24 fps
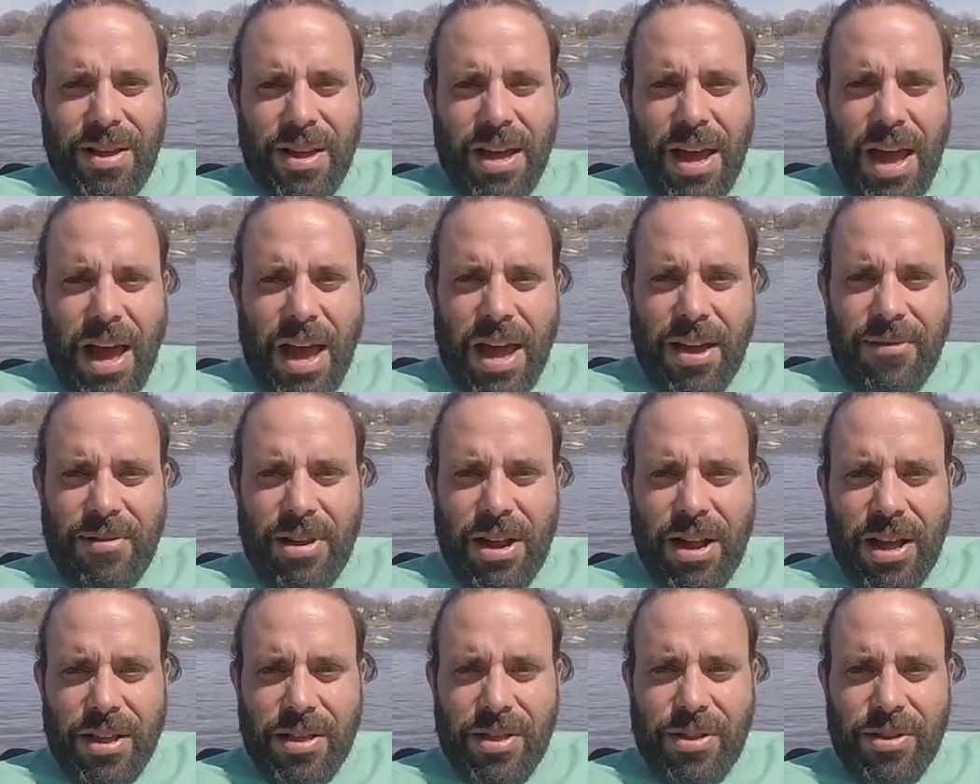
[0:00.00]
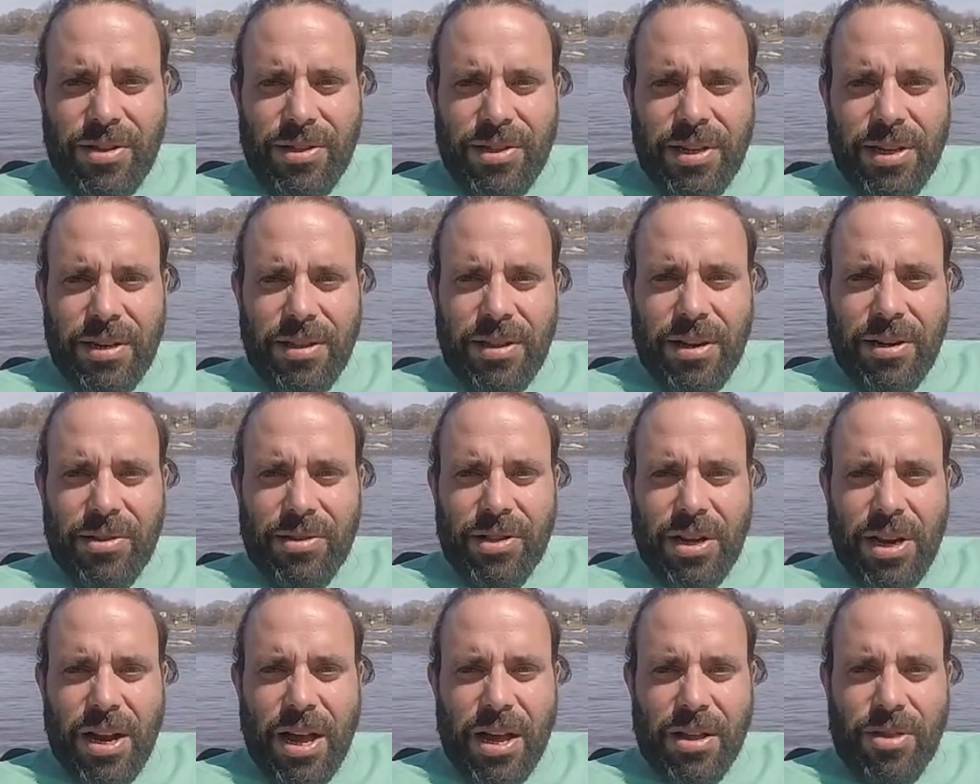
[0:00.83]
I have a lot to say.
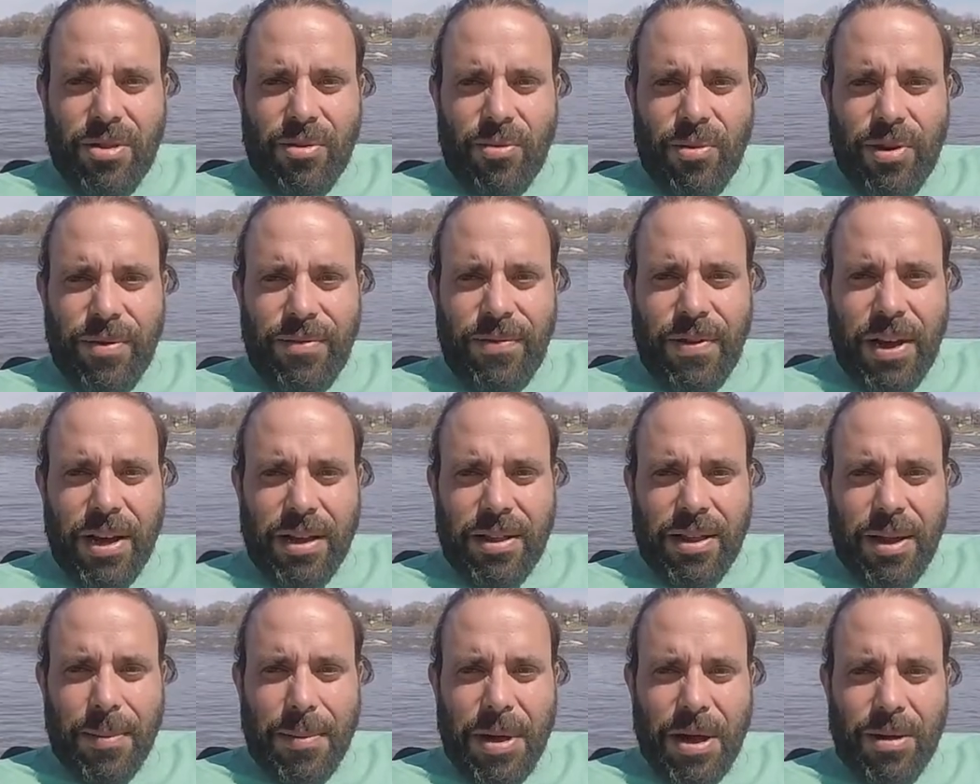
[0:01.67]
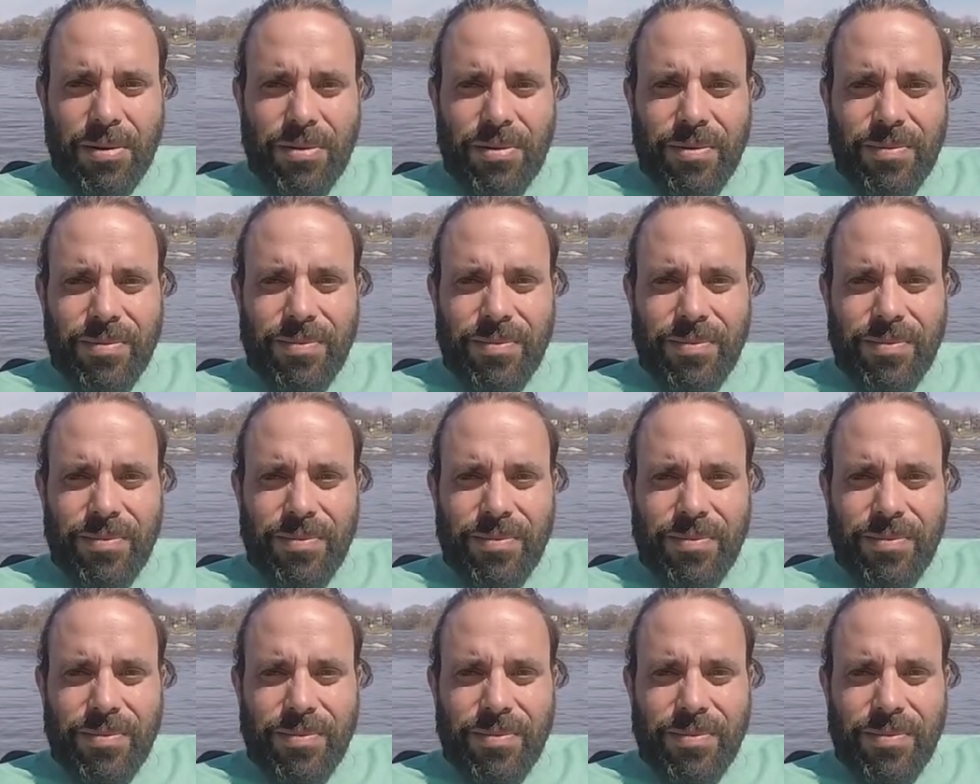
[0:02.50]
There's a lot to reflect about.